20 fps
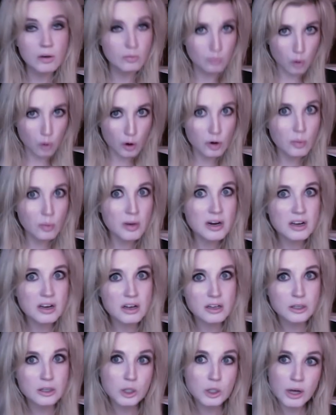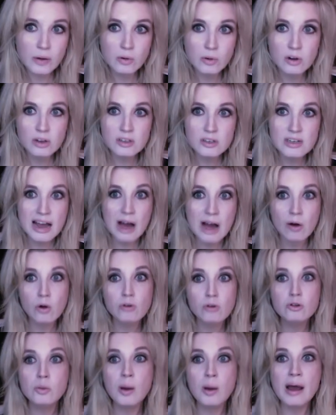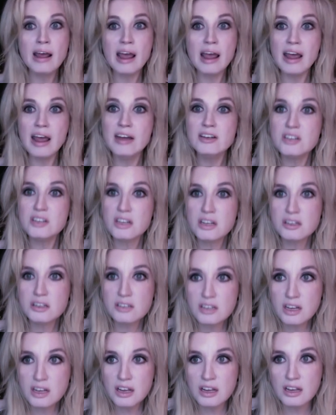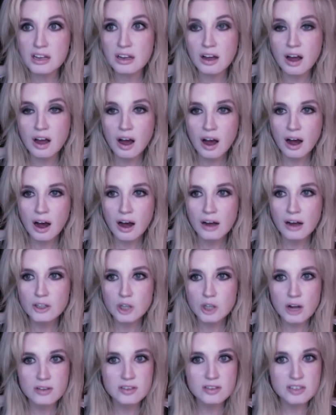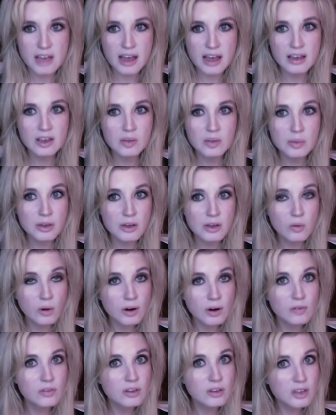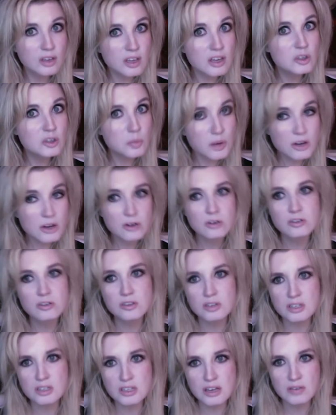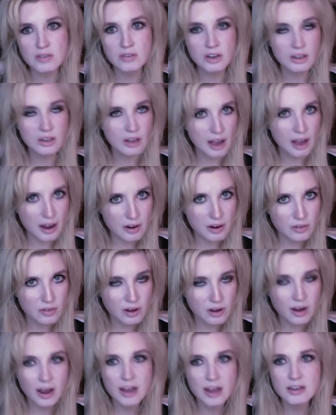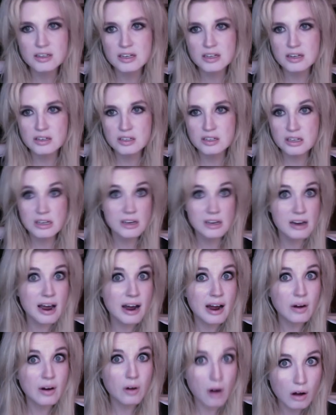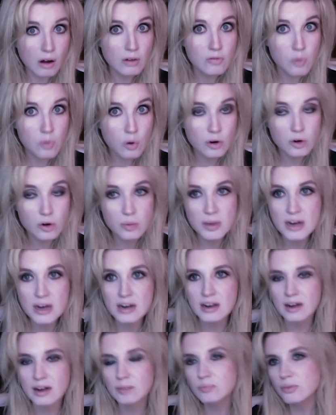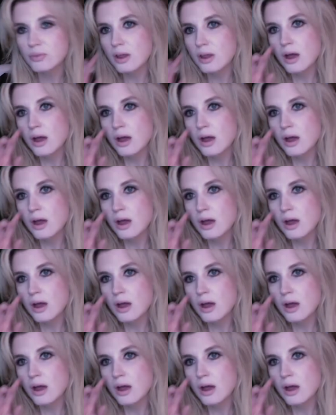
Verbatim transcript: and Warner Media in general is now owned by AT&T. John Stankey being one of the key speakers this evening, the head of AT&T and now all of Warner Media.